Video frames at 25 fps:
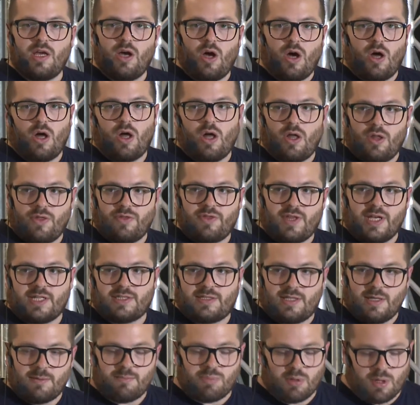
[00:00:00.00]
on
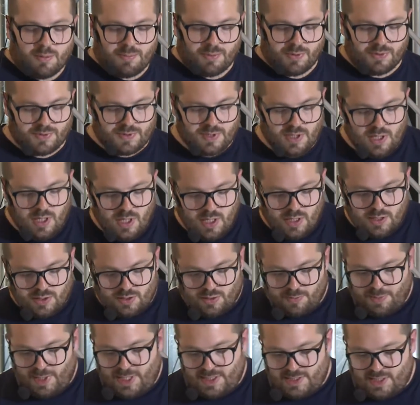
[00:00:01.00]
testing purpose.
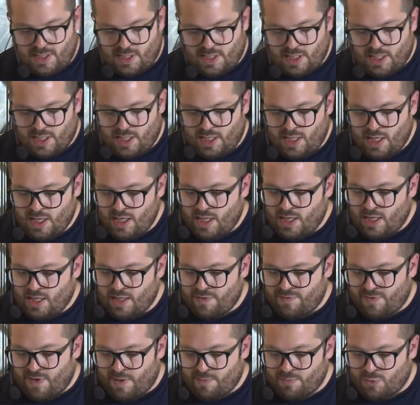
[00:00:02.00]
So basically,
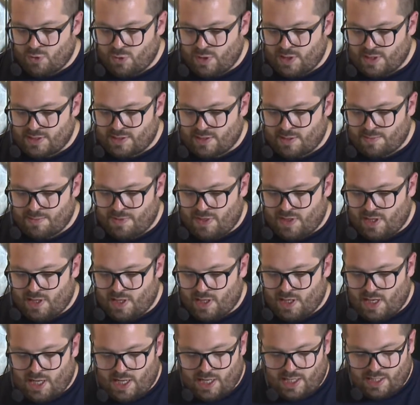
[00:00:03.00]
if I'm doing something
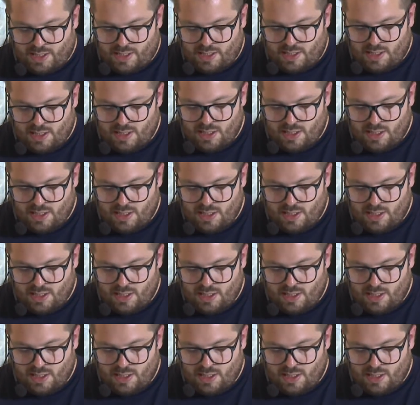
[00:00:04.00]
like